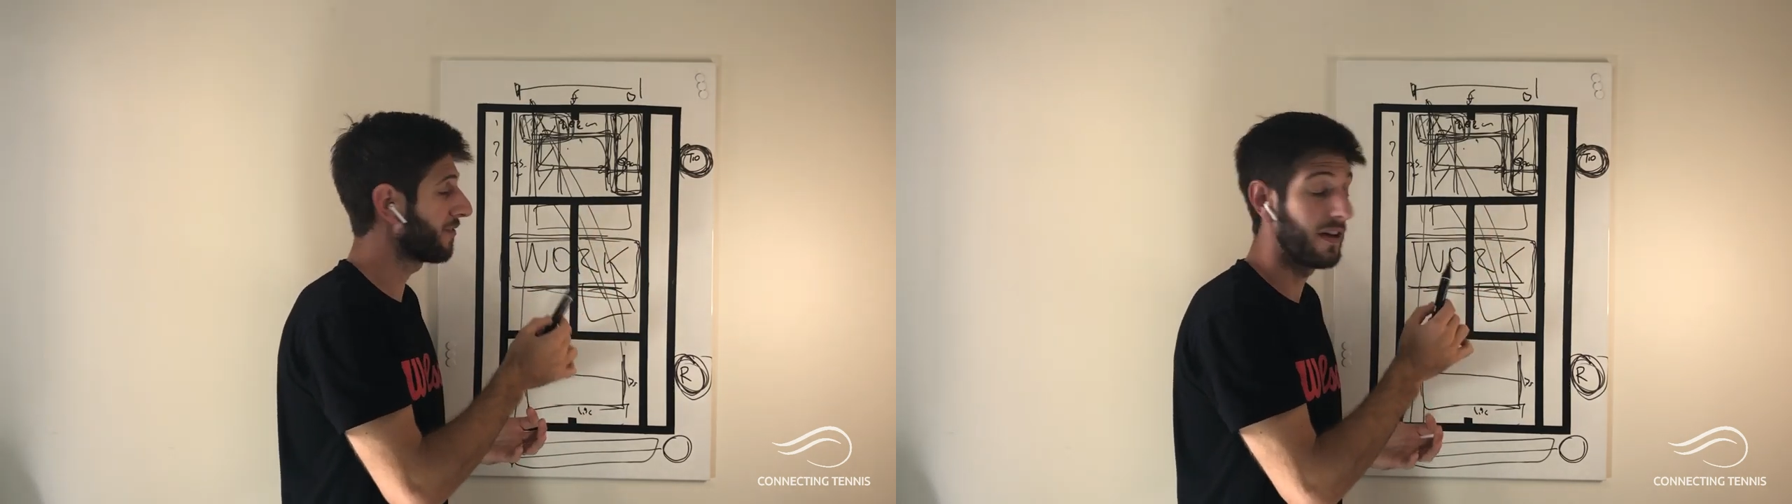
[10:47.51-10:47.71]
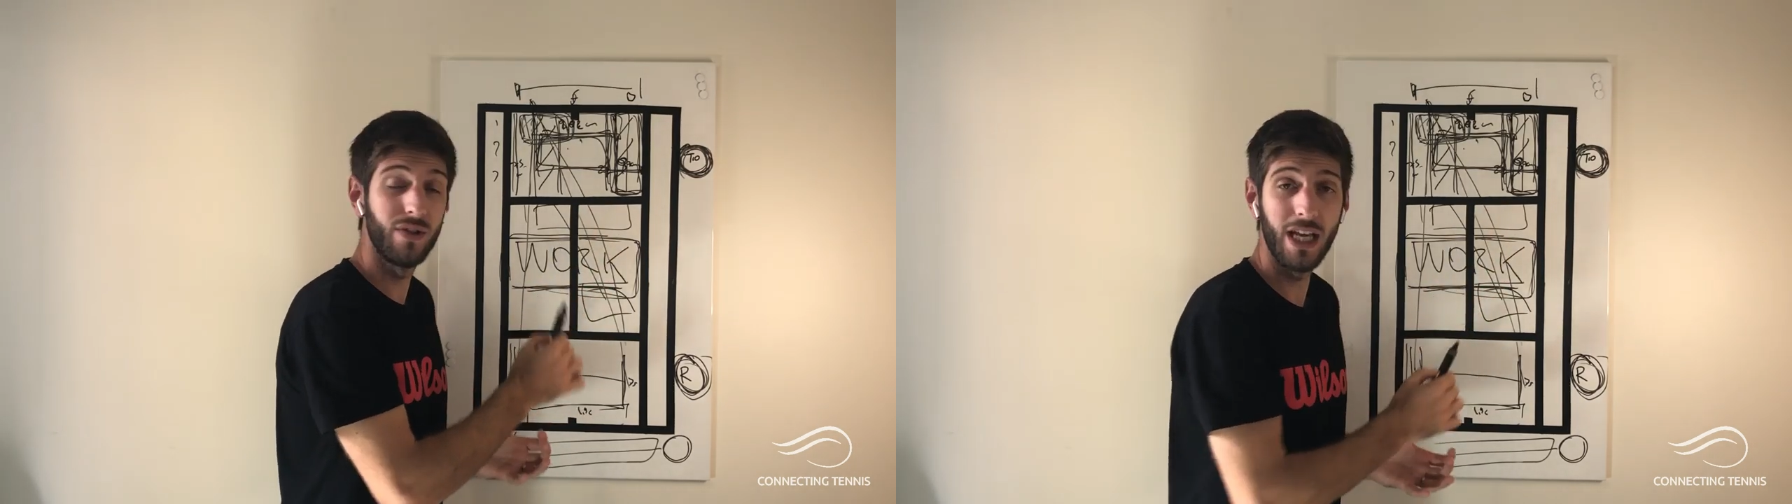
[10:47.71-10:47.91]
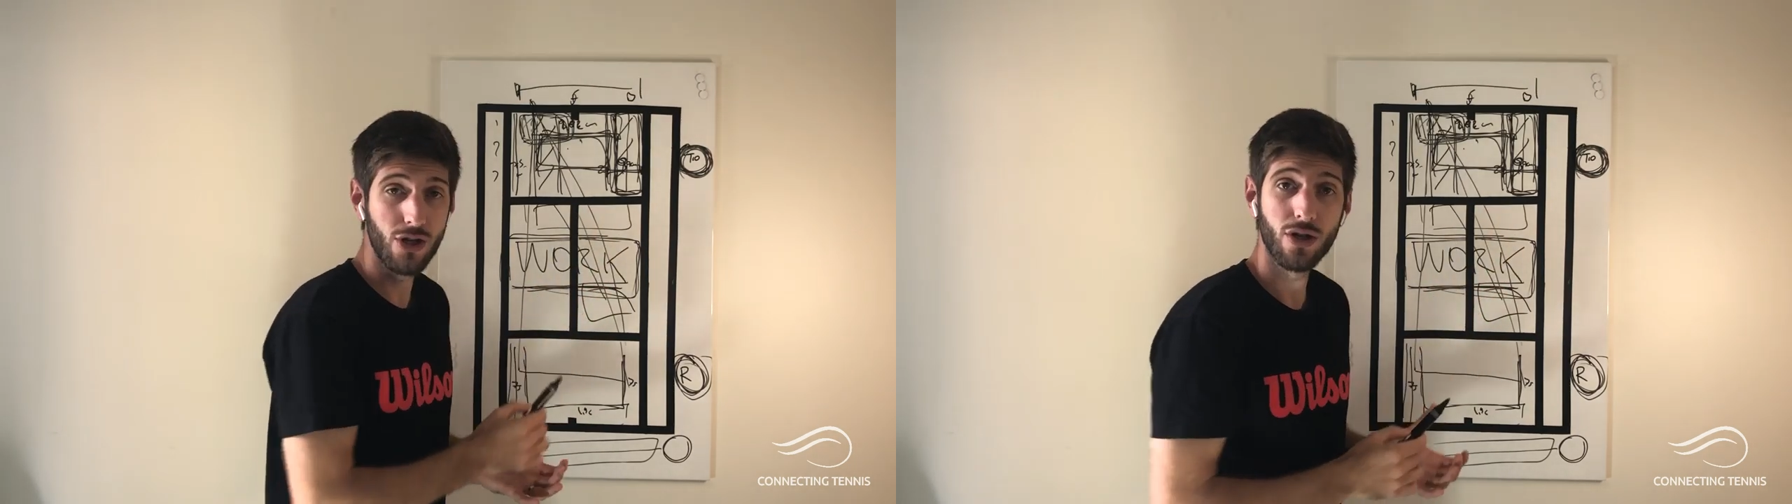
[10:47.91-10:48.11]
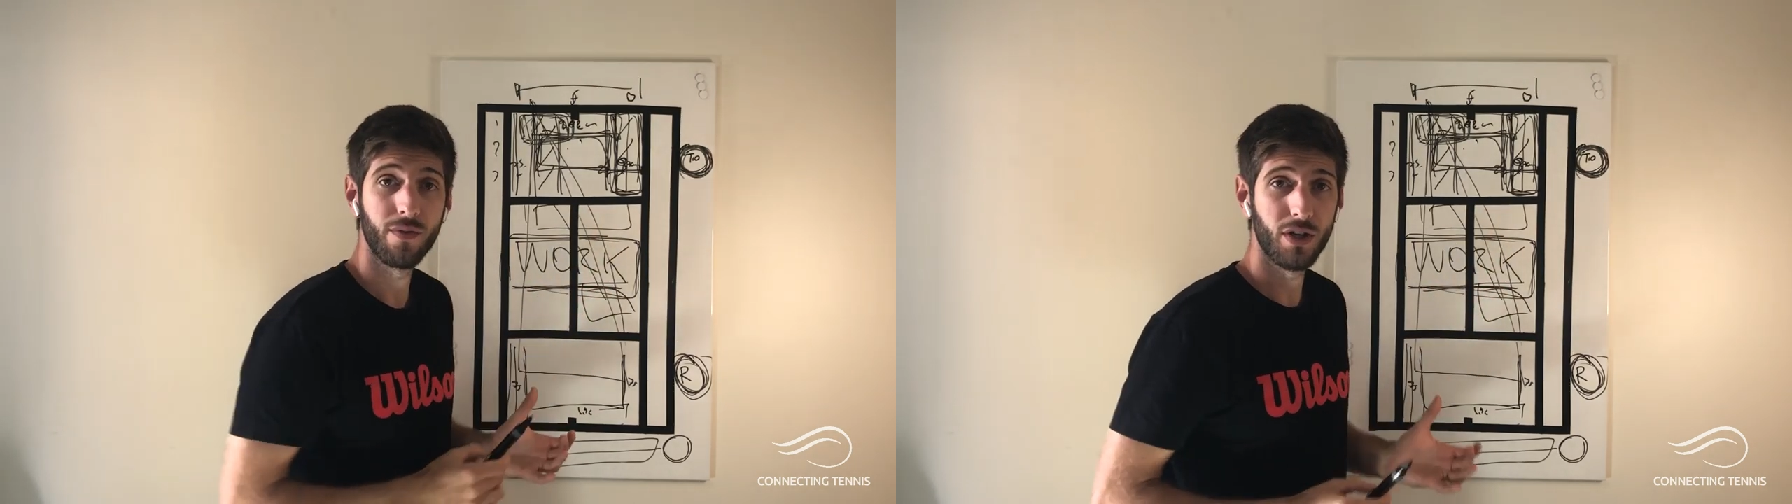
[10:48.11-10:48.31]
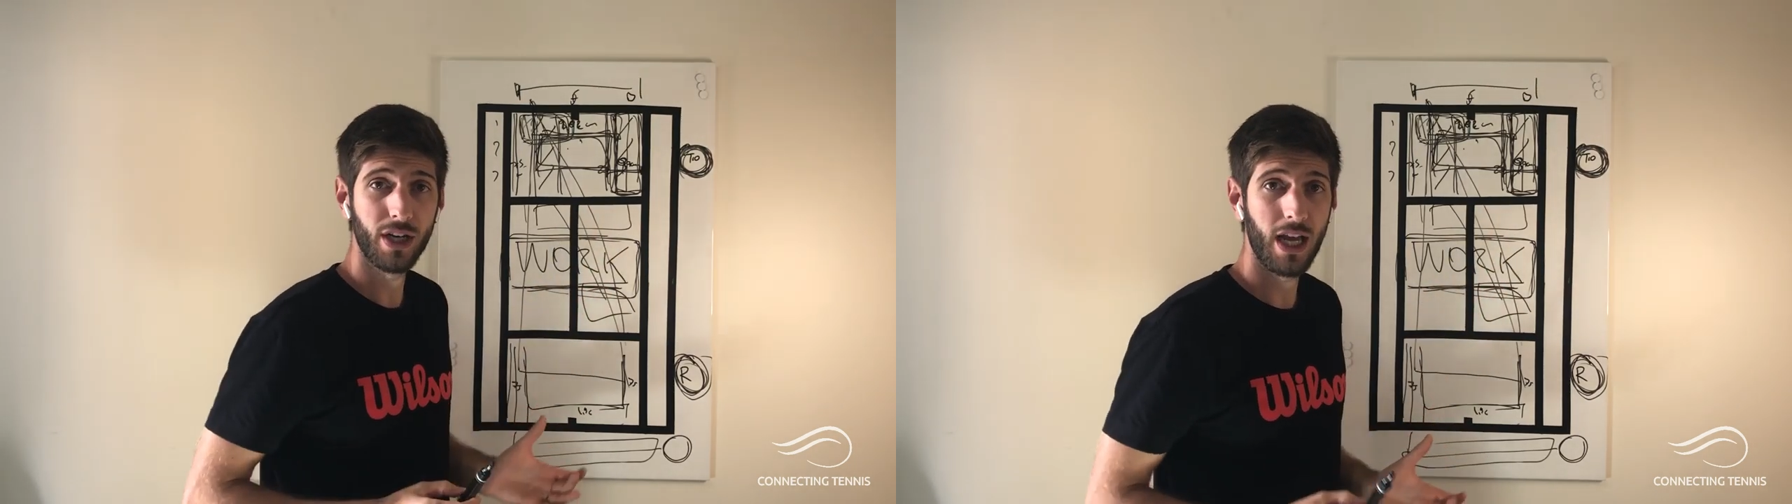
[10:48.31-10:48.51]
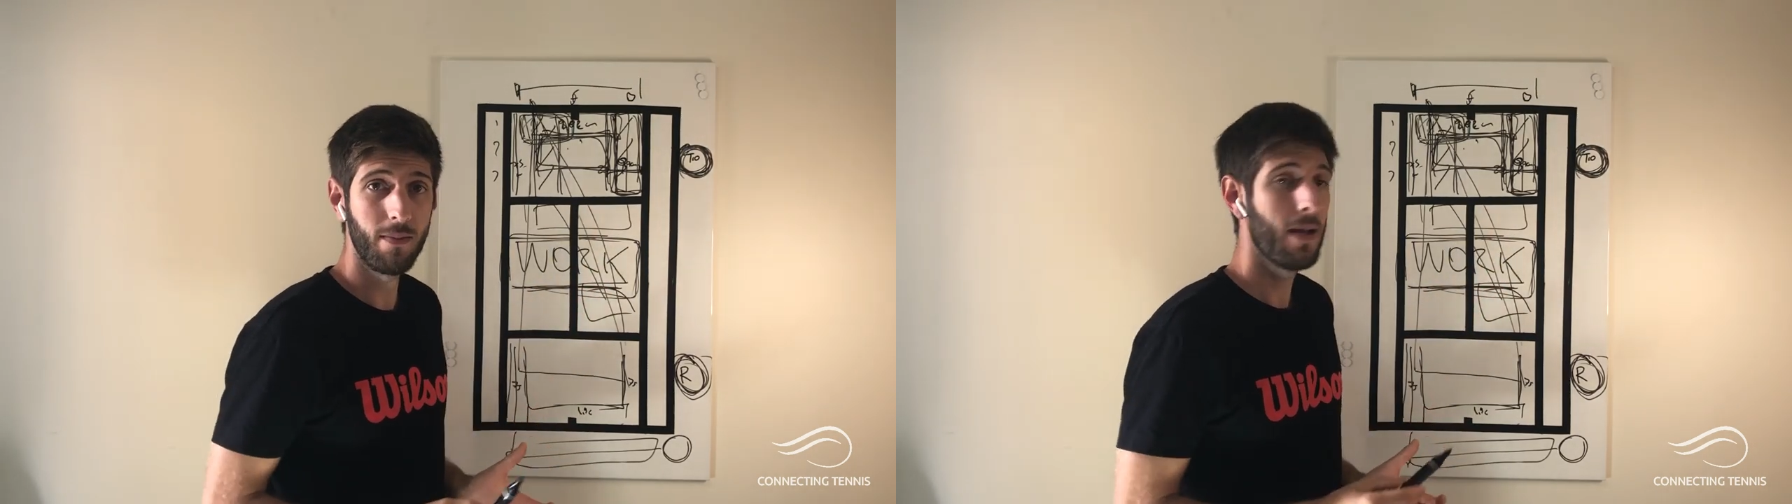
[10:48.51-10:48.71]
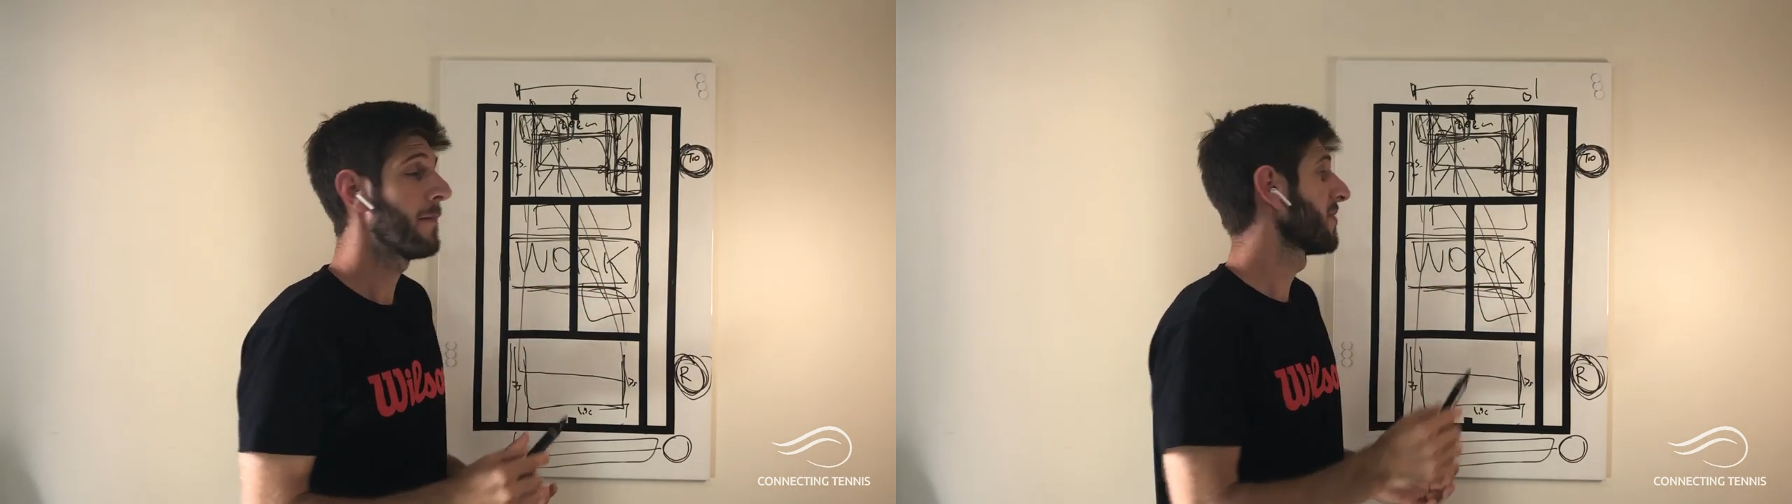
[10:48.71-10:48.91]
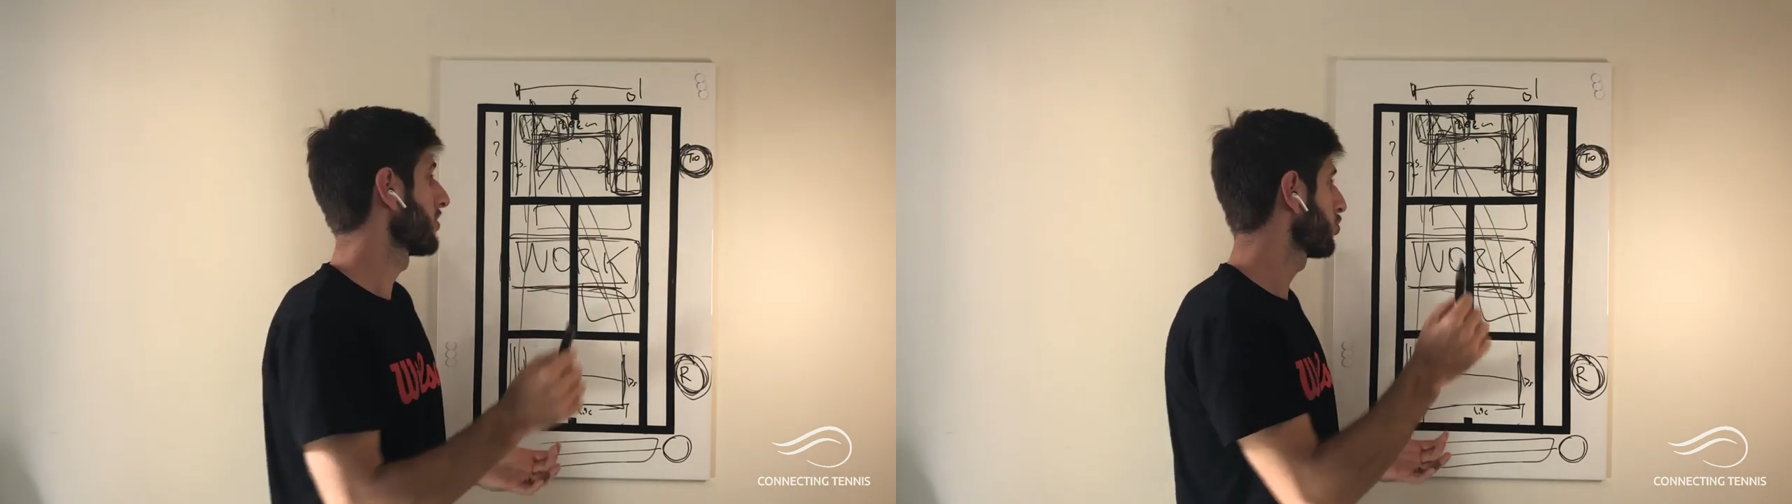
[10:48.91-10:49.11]
foundation of their game
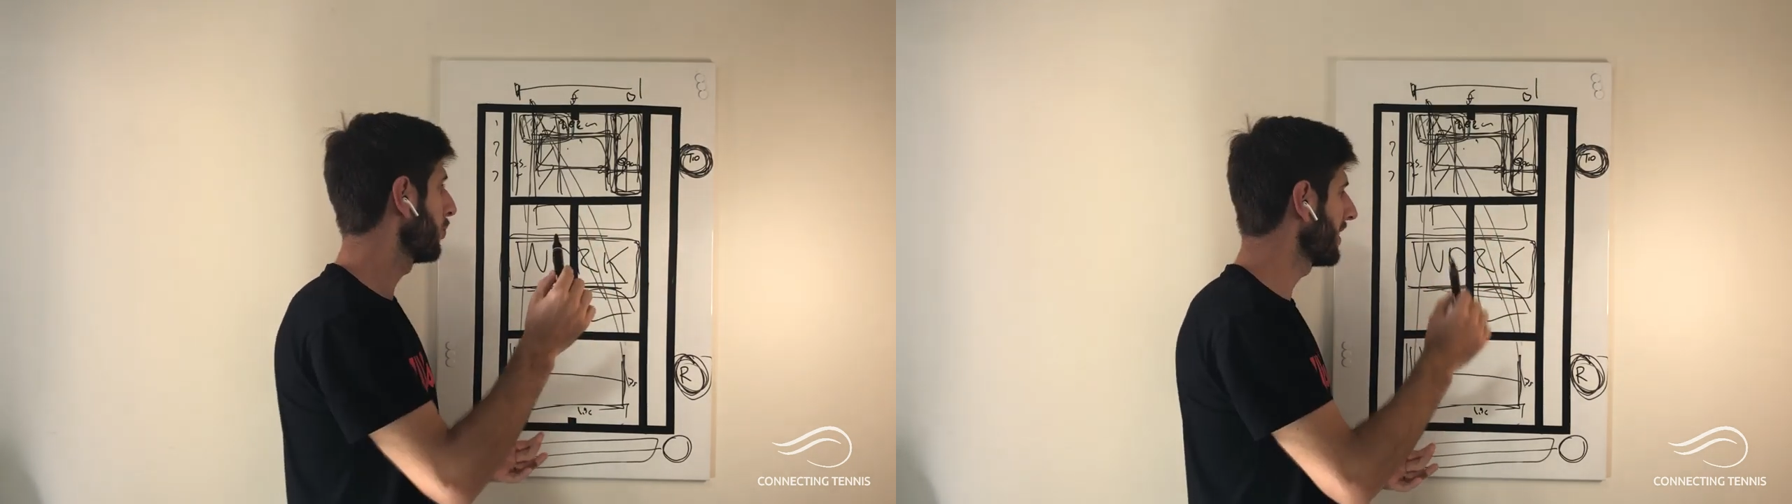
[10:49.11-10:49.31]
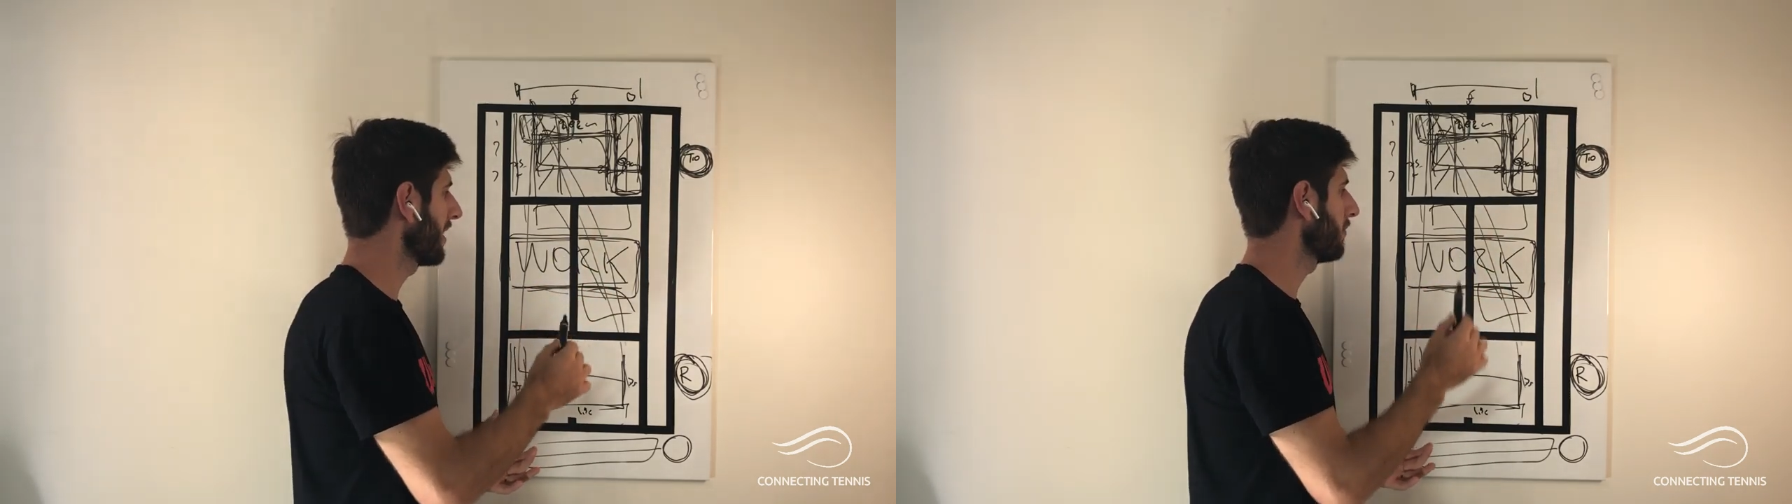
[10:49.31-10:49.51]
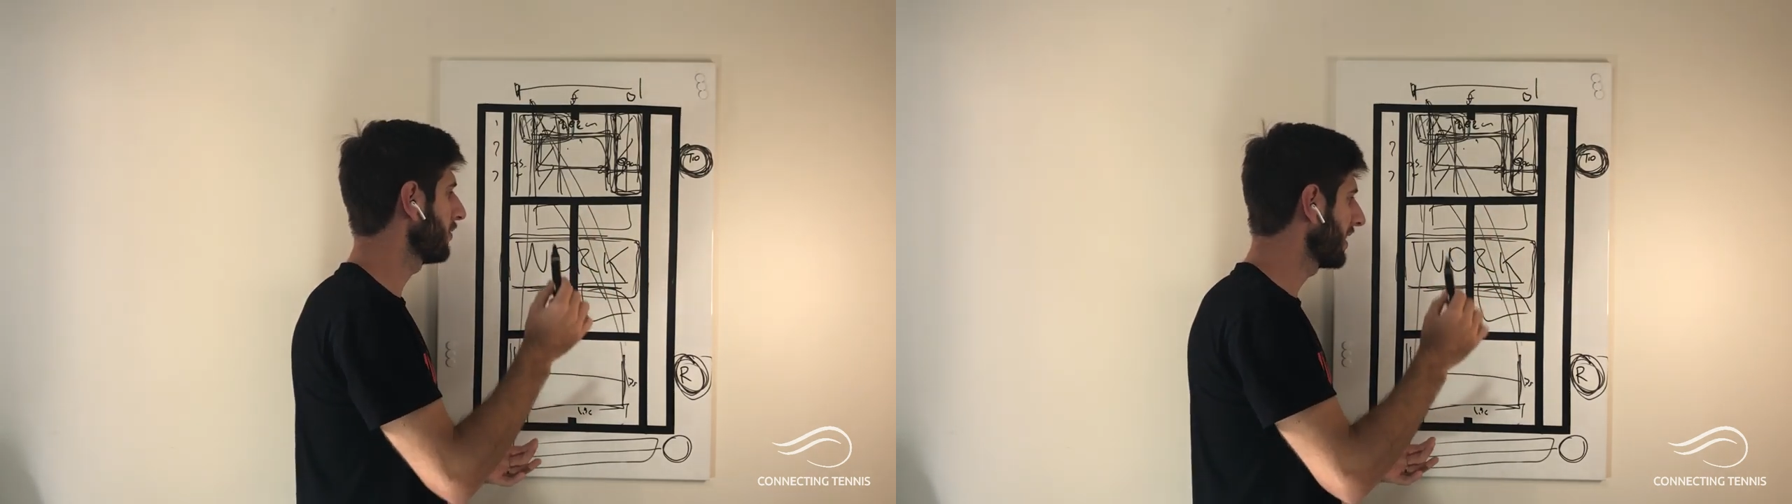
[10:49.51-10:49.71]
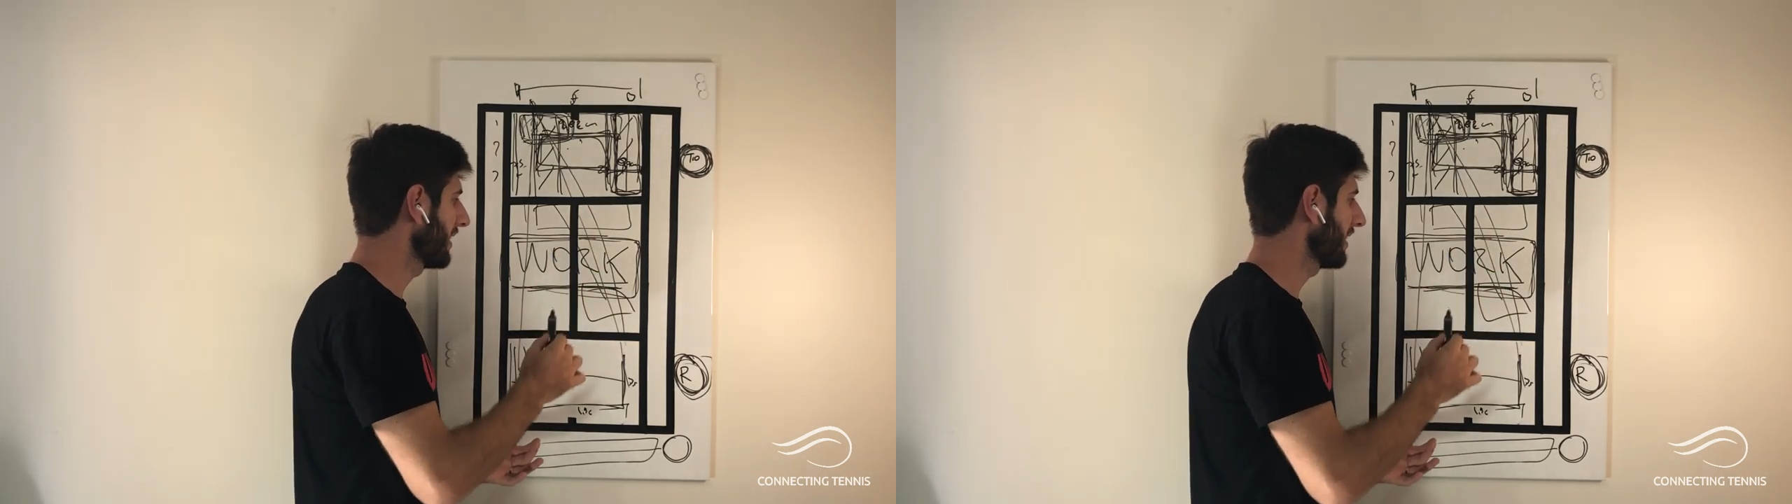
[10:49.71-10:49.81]
to be able